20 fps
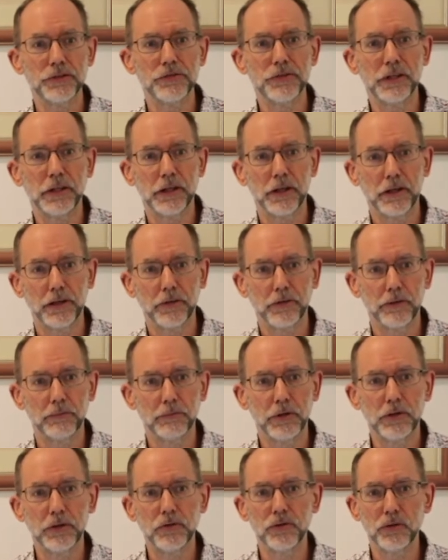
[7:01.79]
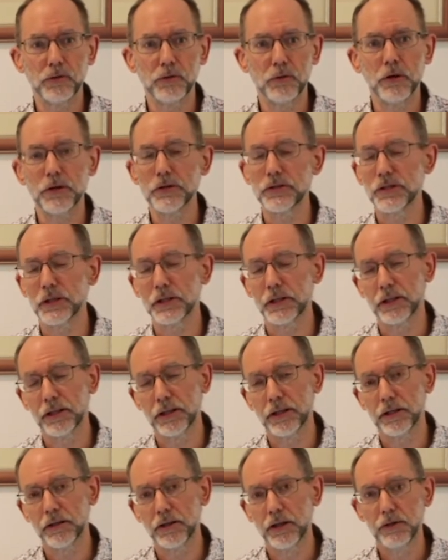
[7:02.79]
the kingdom. And he's quoting
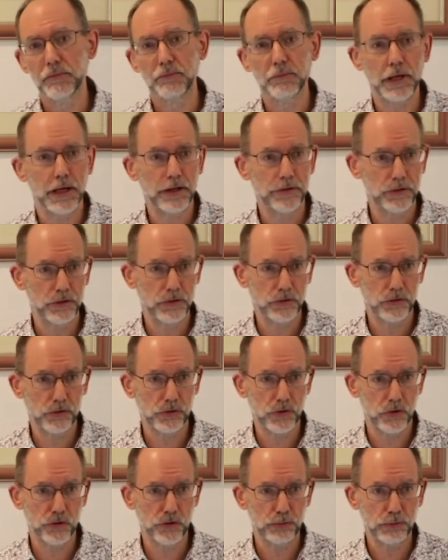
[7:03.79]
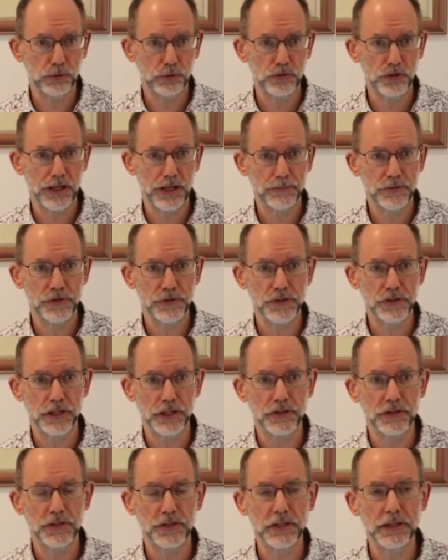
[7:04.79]
here Matthew's Gospel, chapter
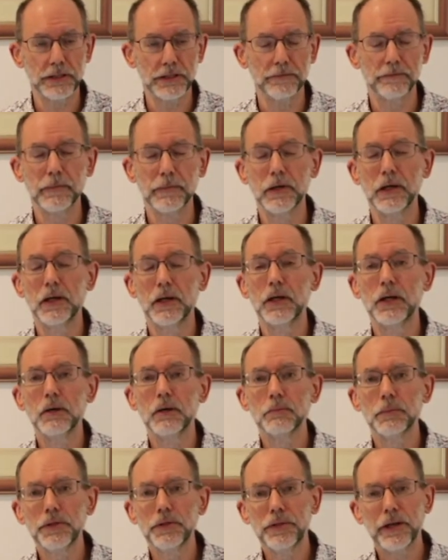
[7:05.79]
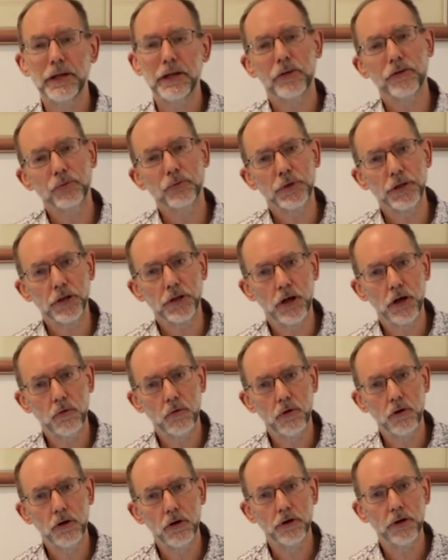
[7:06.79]
16. But then as we go
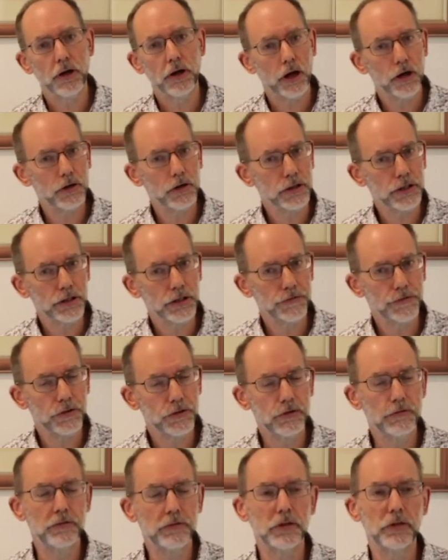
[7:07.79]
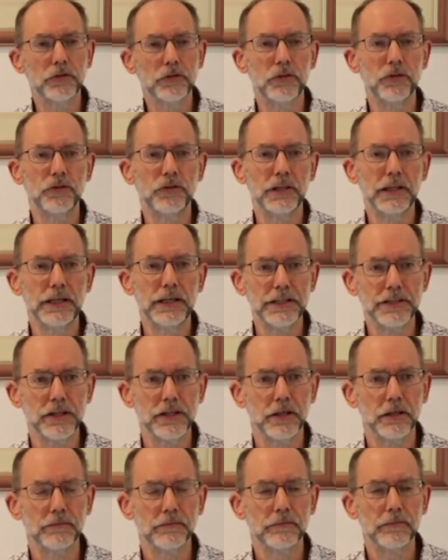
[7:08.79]
on, only a few verses
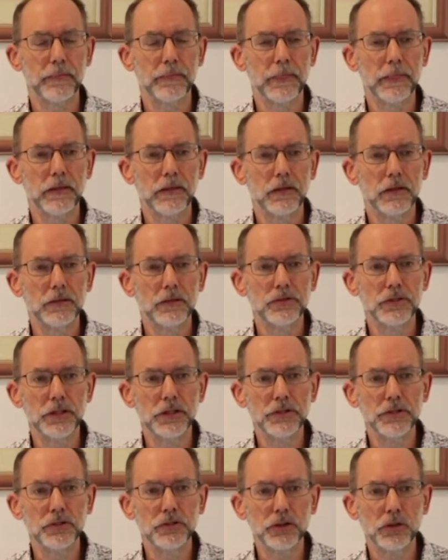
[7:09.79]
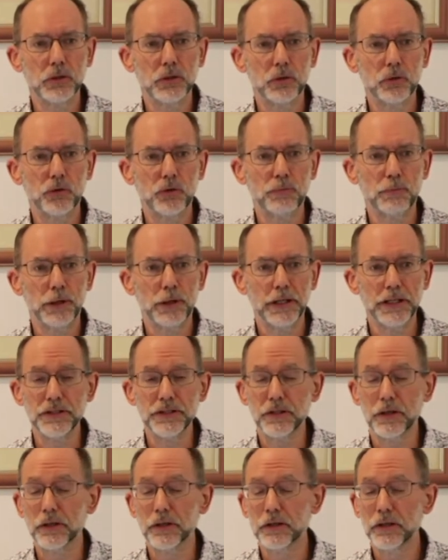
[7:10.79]
later, Jesus calls
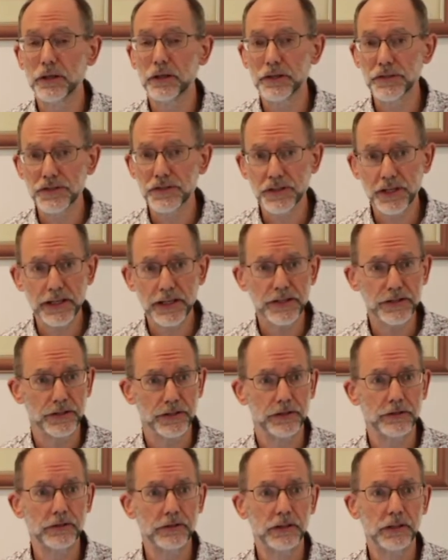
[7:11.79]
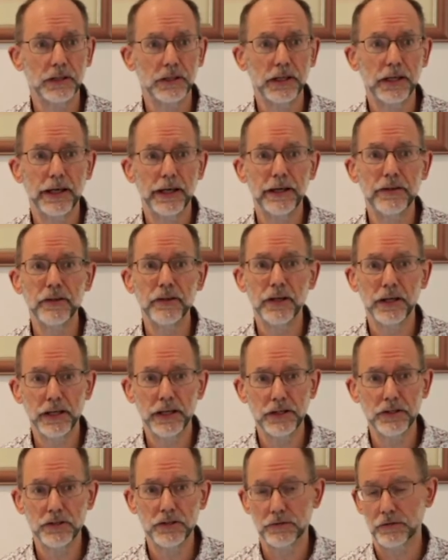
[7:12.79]
Peter a Satan and a
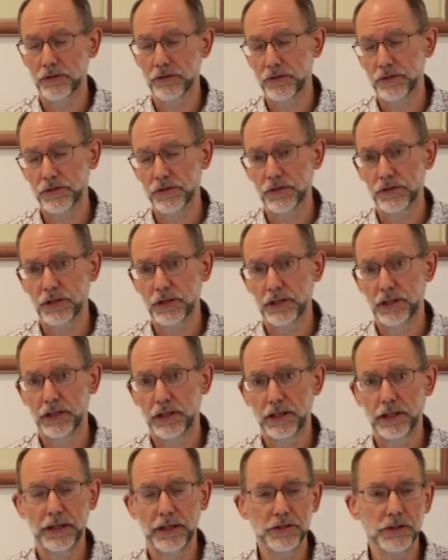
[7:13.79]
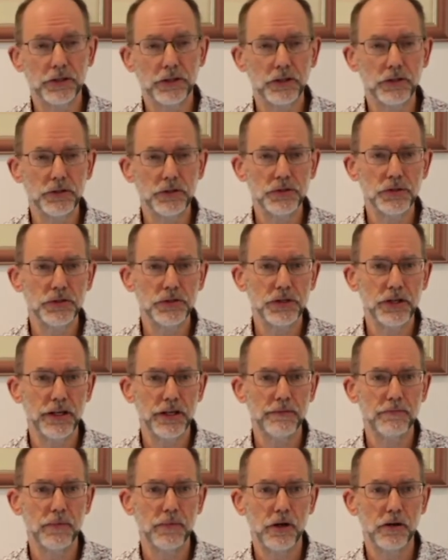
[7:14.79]
hindrance and accuses
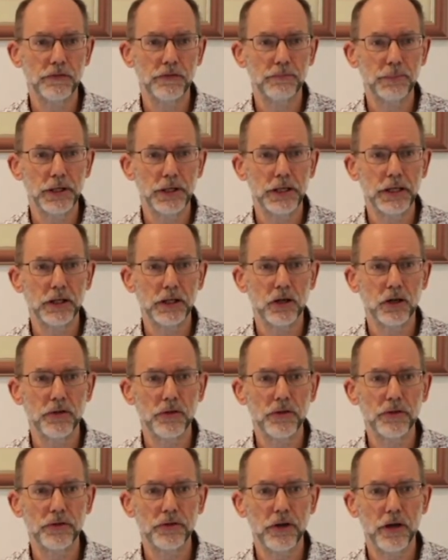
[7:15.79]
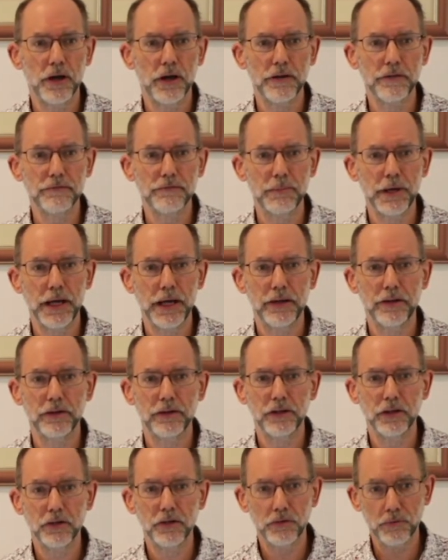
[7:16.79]
him of being on the side of men
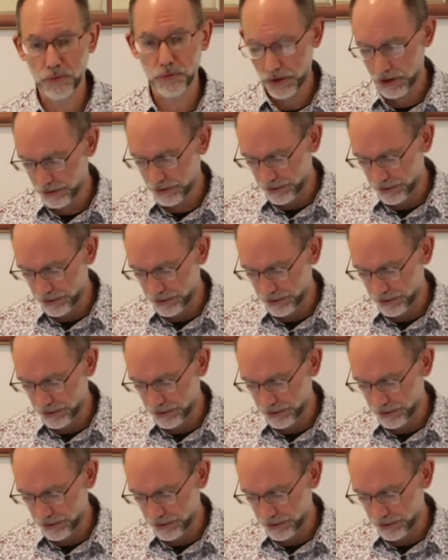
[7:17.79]
rather